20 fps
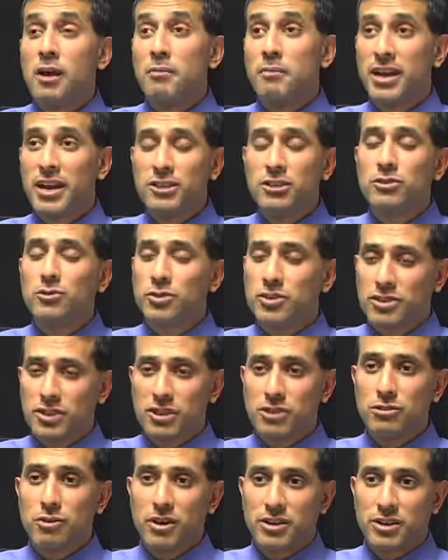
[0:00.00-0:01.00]
Patients with
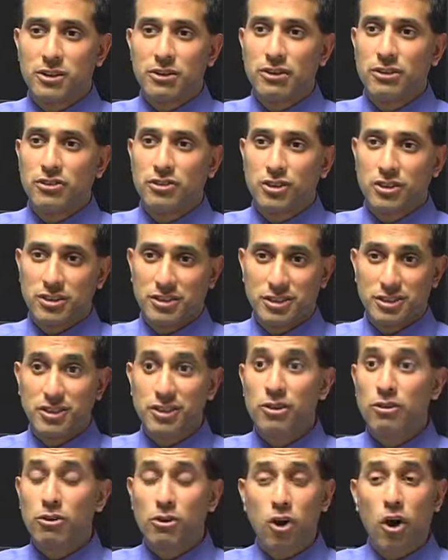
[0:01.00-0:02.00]
these criteria, you should
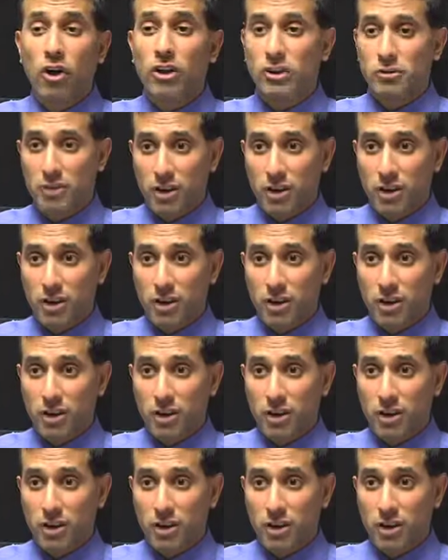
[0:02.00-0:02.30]
consider calling